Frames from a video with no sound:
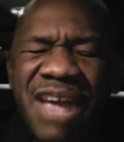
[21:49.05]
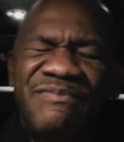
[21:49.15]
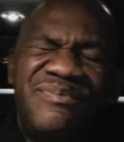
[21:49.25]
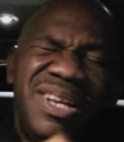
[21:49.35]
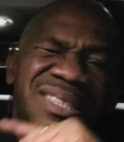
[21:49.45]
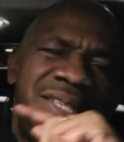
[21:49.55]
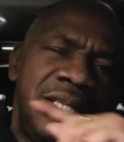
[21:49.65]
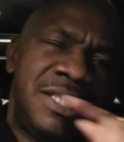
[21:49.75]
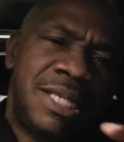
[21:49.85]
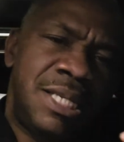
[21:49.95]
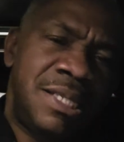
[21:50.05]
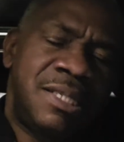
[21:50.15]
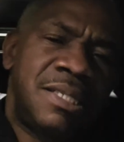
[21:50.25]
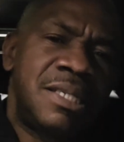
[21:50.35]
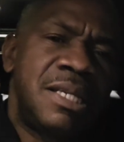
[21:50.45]
every
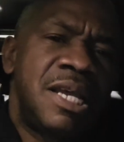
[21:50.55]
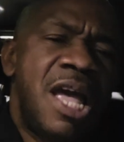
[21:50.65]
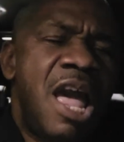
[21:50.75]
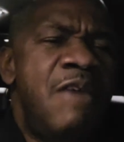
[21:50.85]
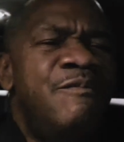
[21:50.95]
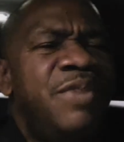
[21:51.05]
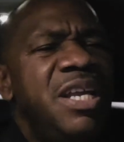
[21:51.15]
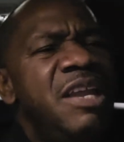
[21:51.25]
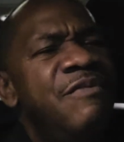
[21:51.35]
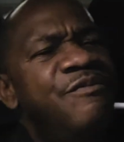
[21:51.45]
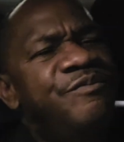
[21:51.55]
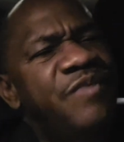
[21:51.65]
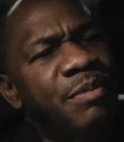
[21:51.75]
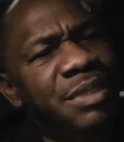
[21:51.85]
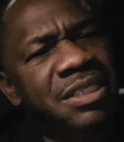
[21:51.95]
disease, every
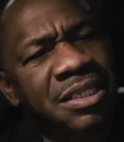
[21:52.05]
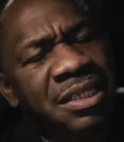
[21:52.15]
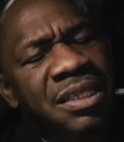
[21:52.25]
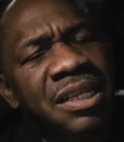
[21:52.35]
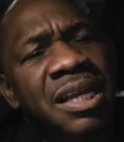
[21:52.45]
infirmity,